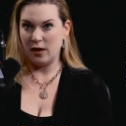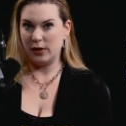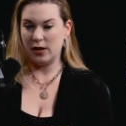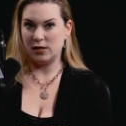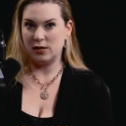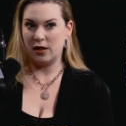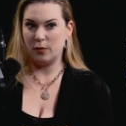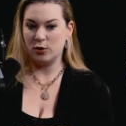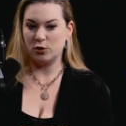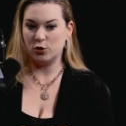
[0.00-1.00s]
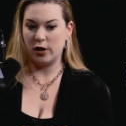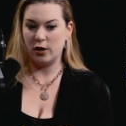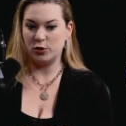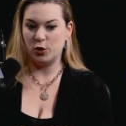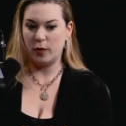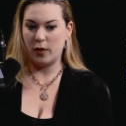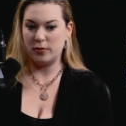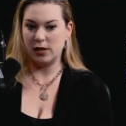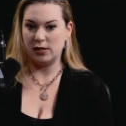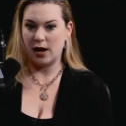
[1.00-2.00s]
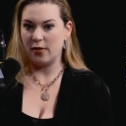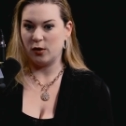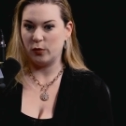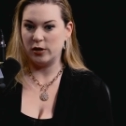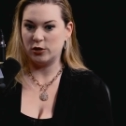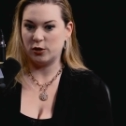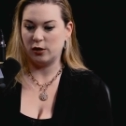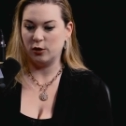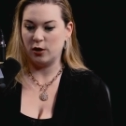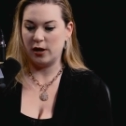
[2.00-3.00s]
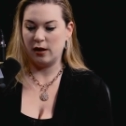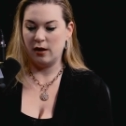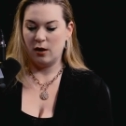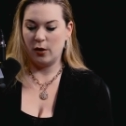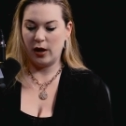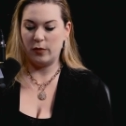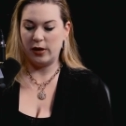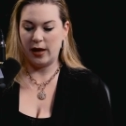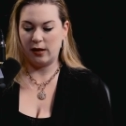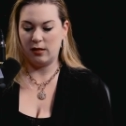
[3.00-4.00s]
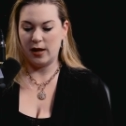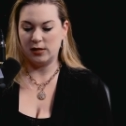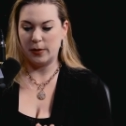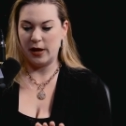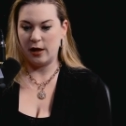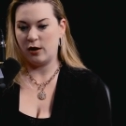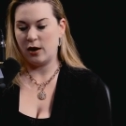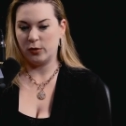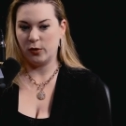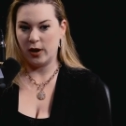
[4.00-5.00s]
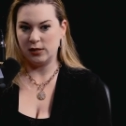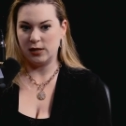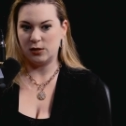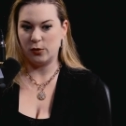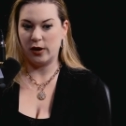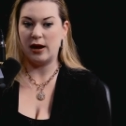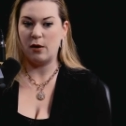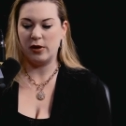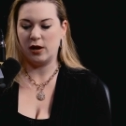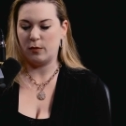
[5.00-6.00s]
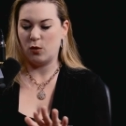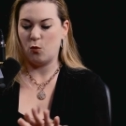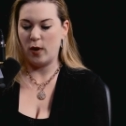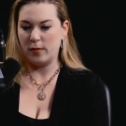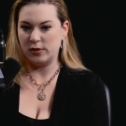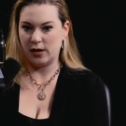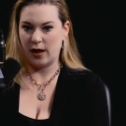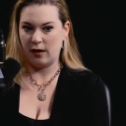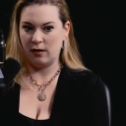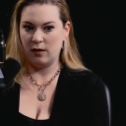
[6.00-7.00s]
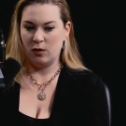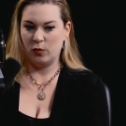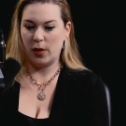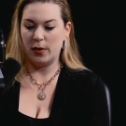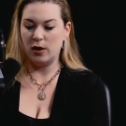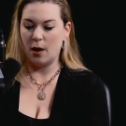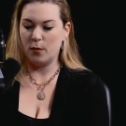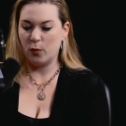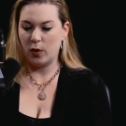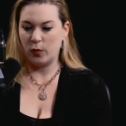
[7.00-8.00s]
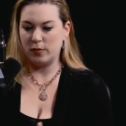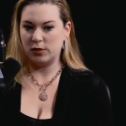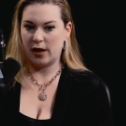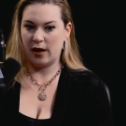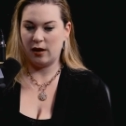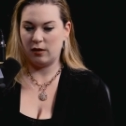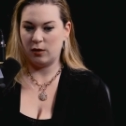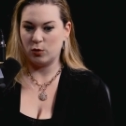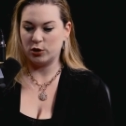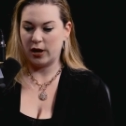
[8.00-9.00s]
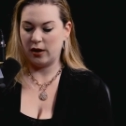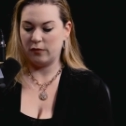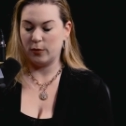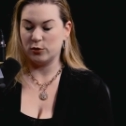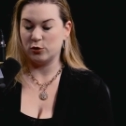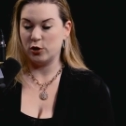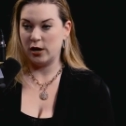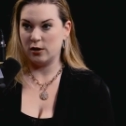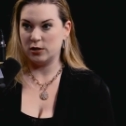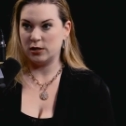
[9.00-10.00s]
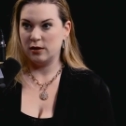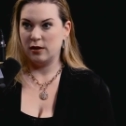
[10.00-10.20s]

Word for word: because none of the personal trainers knew about websites either we just started learning okay we can get clients on the internet with craigslist okay now we can get them on a website we got the number one website in orange county for personal trainers